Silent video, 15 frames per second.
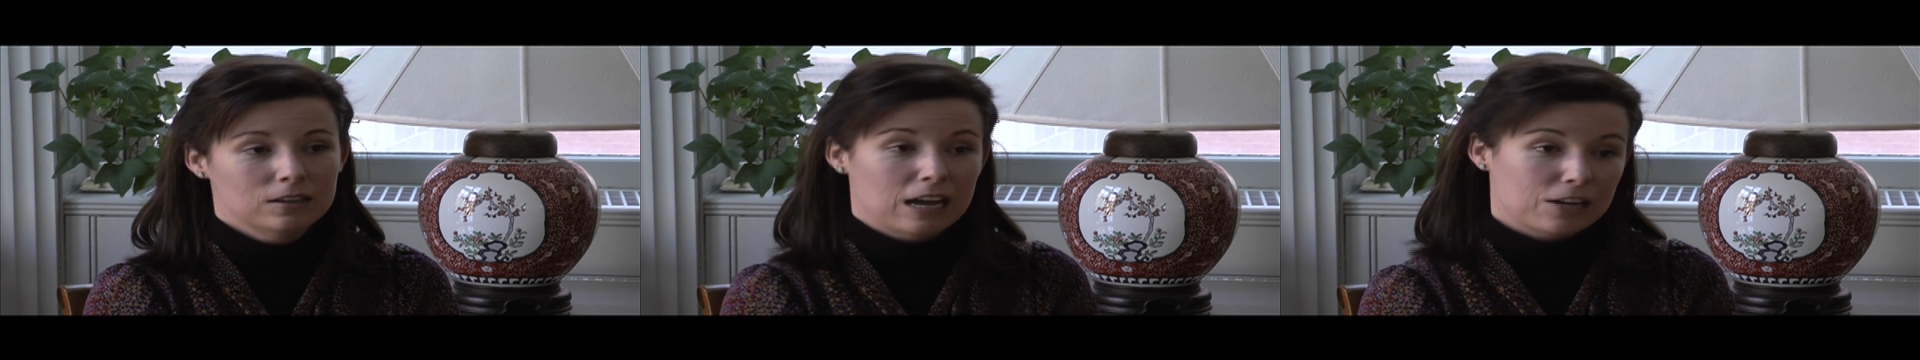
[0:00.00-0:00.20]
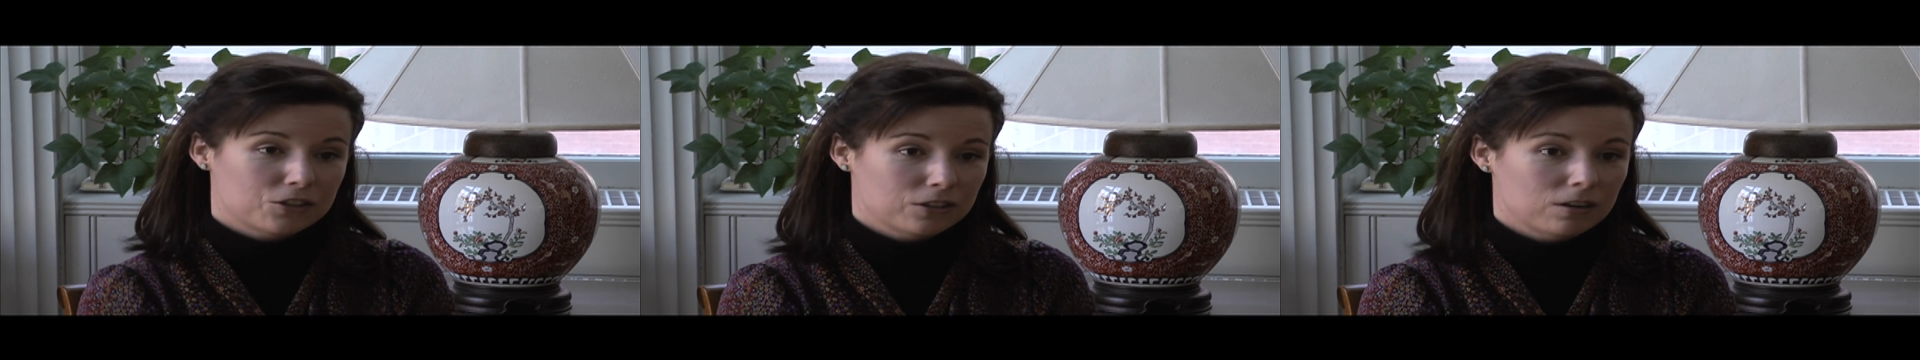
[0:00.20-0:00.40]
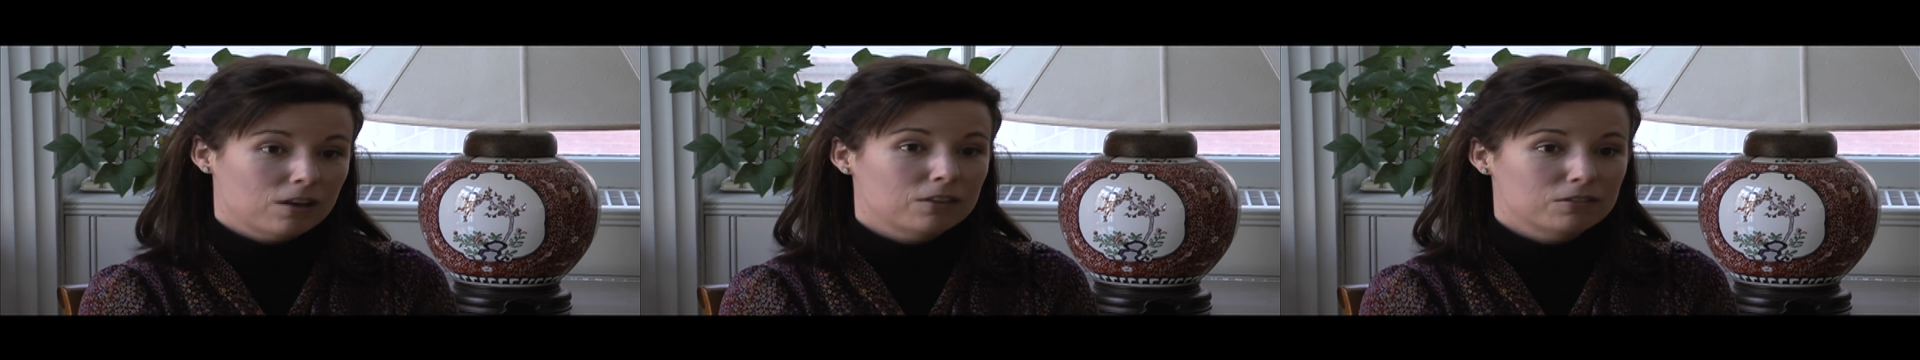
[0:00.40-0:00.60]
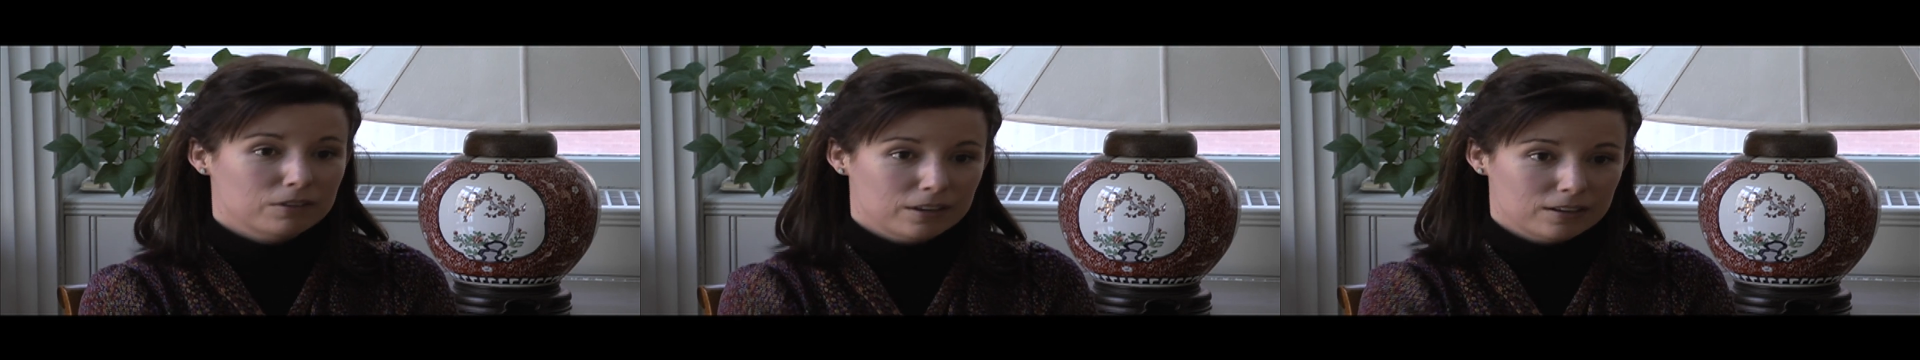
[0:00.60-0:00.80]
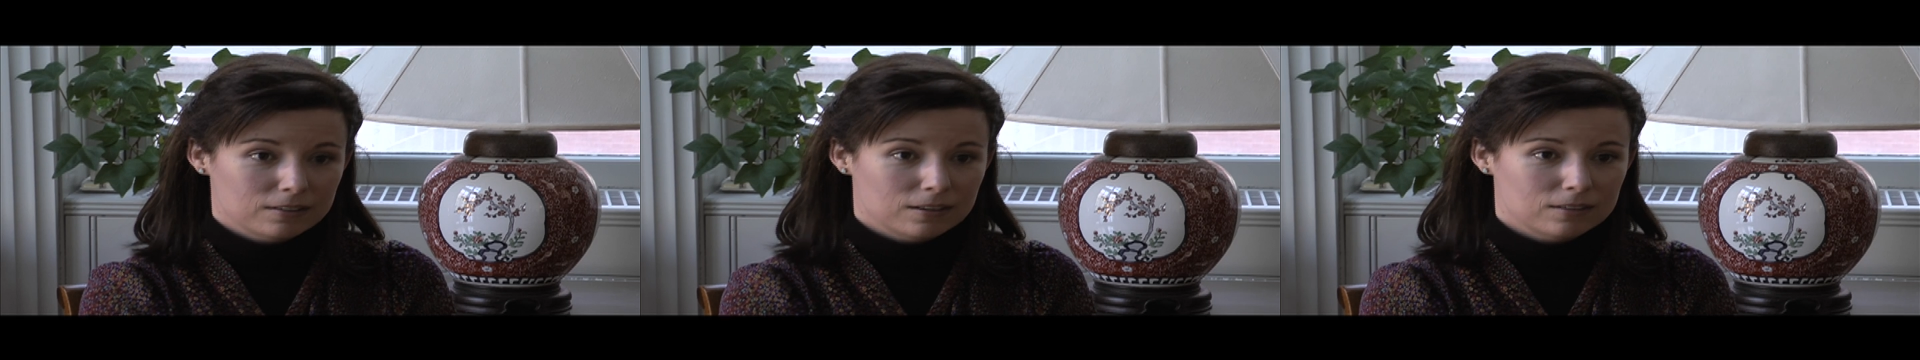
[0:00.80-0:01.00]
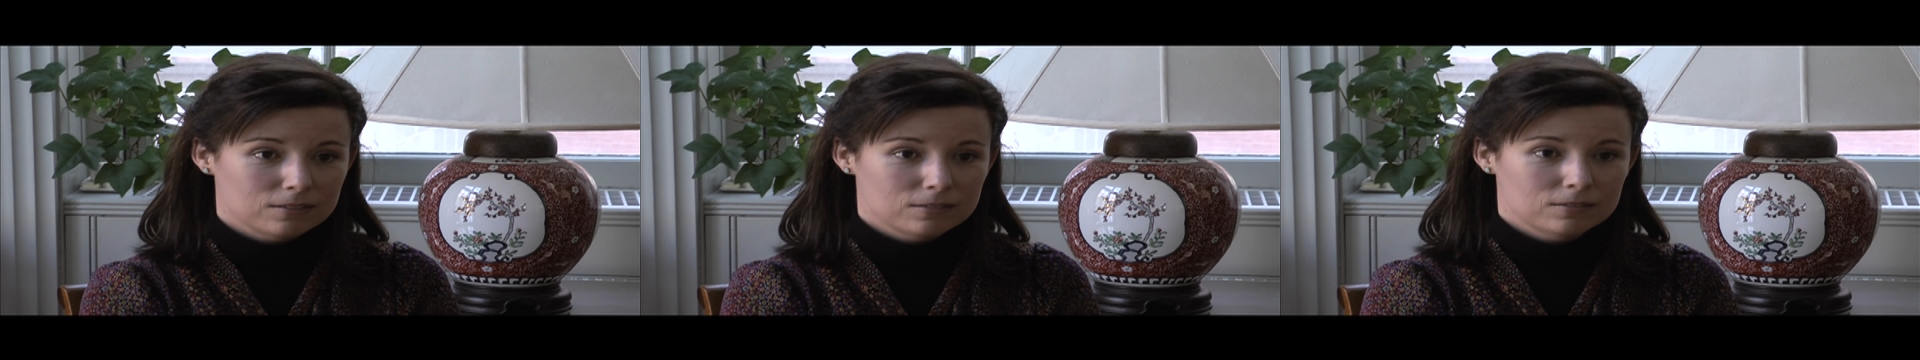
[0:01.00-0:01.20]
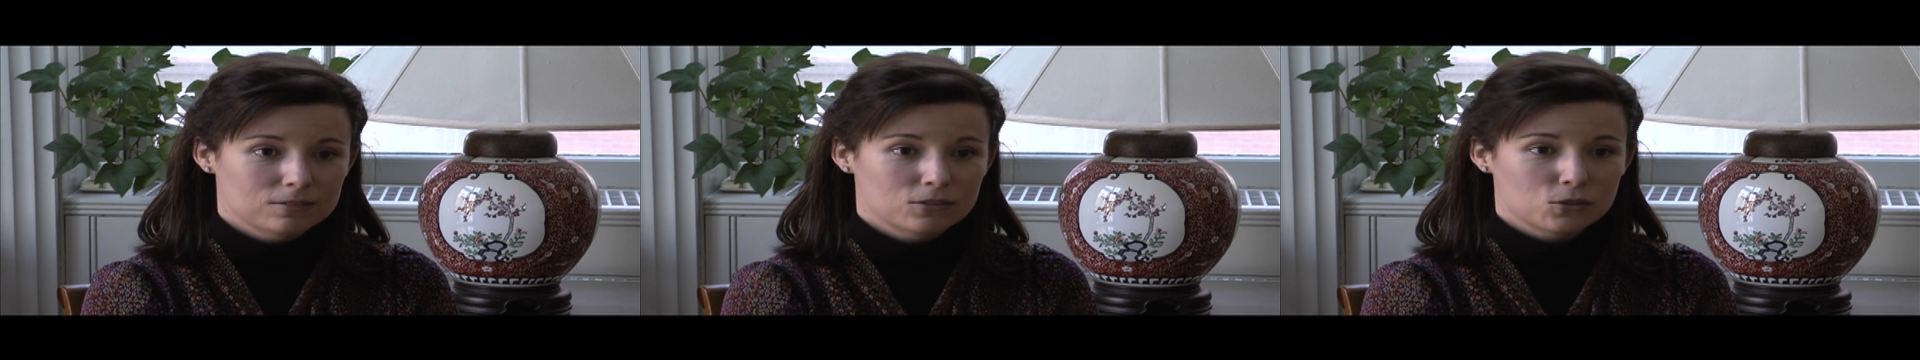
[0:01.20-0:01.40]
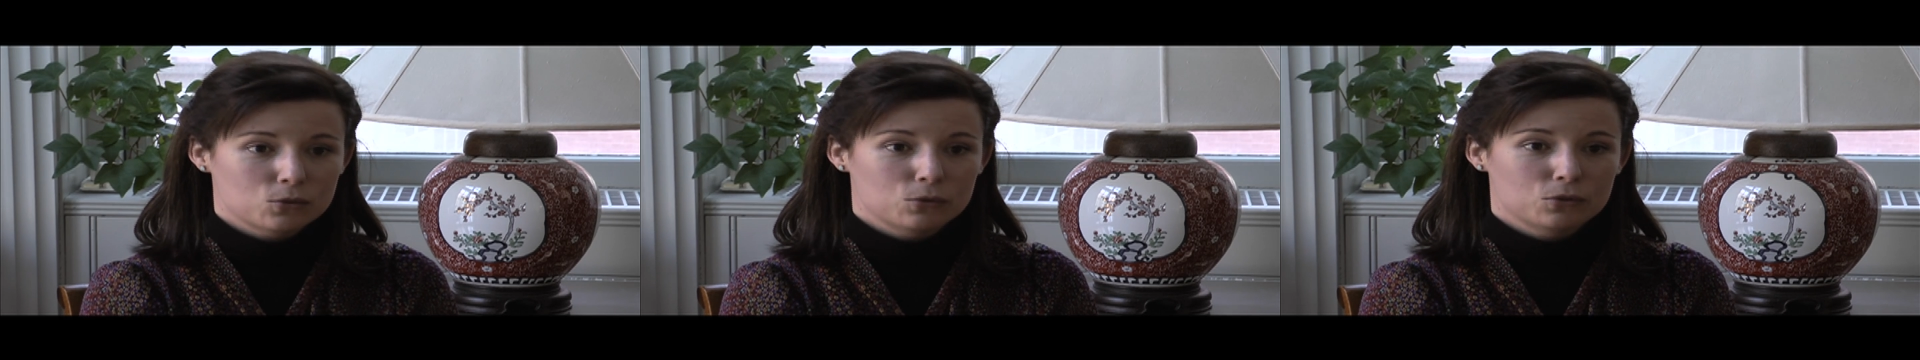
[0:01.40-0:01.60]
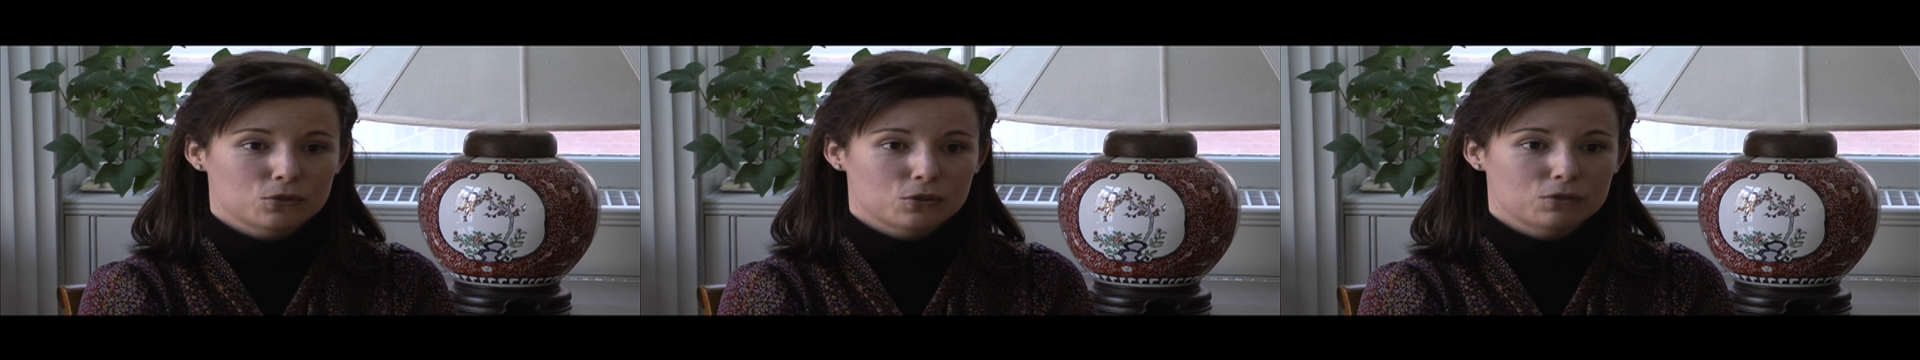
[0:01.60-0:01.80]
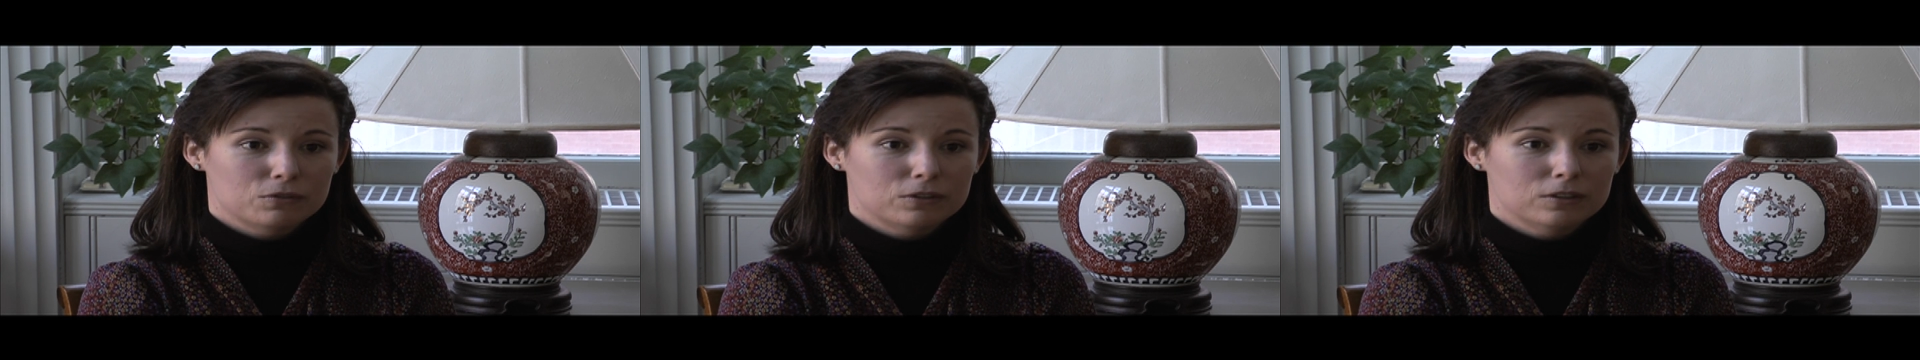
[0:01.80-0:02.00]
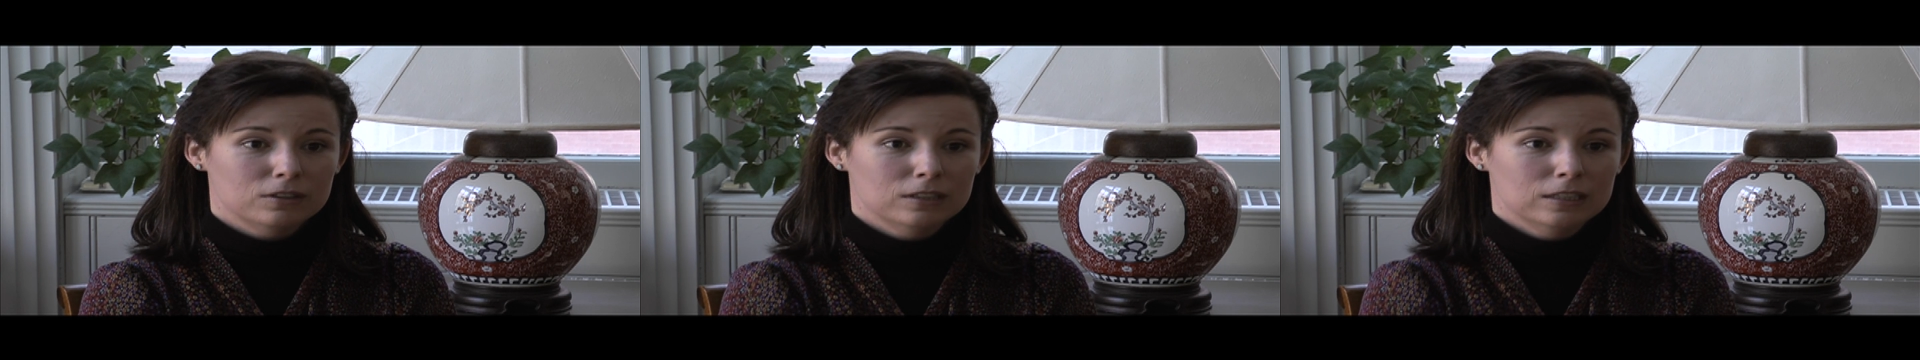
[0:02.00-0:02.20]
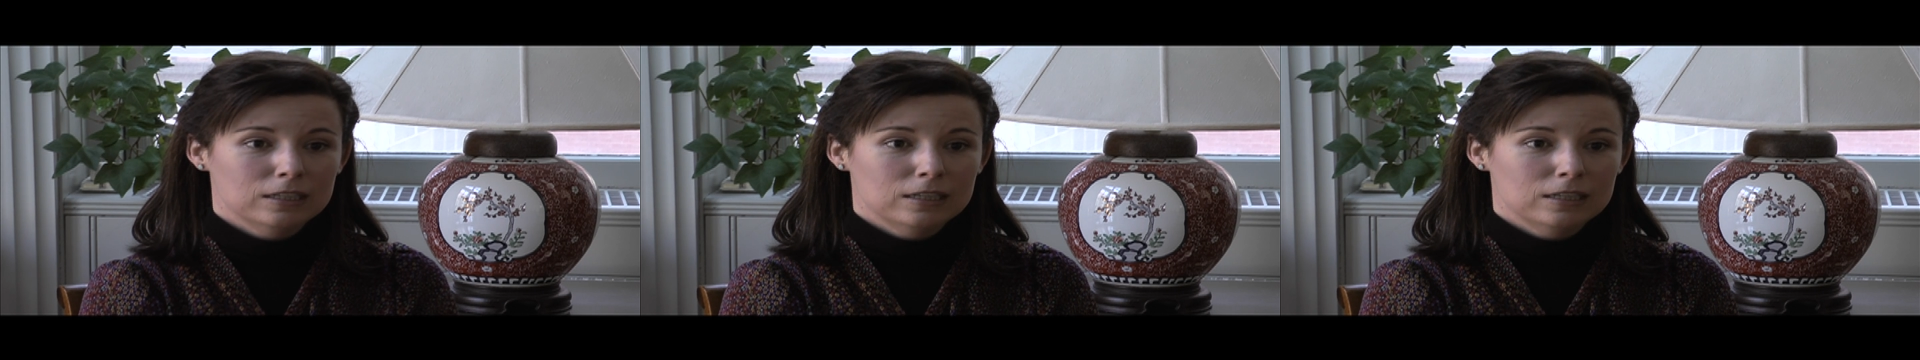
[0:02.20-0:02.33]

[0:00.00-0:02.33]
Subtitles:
Actually, not in the rain, then school's over.